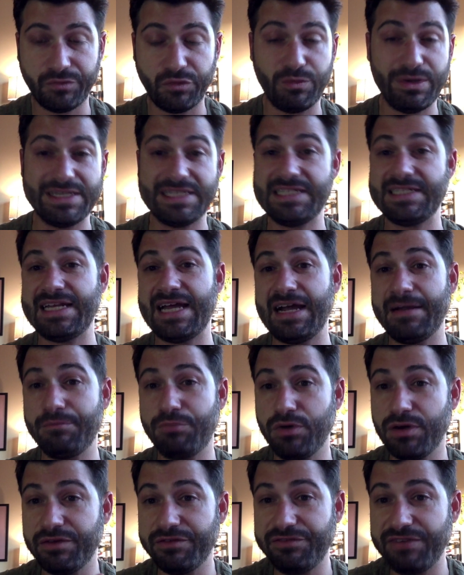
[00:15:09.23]
Reason
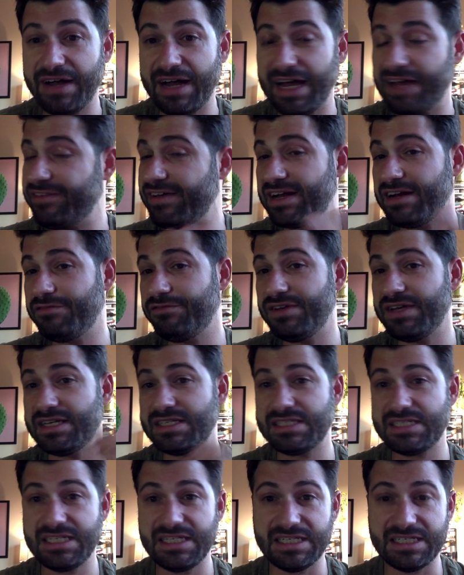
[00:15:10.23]
9.5 added
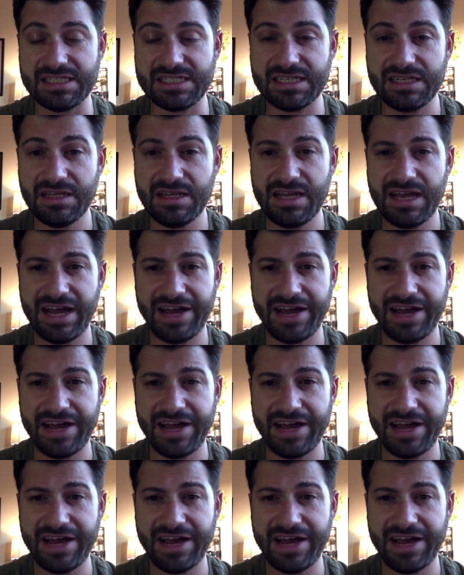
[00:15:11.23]
VSTs.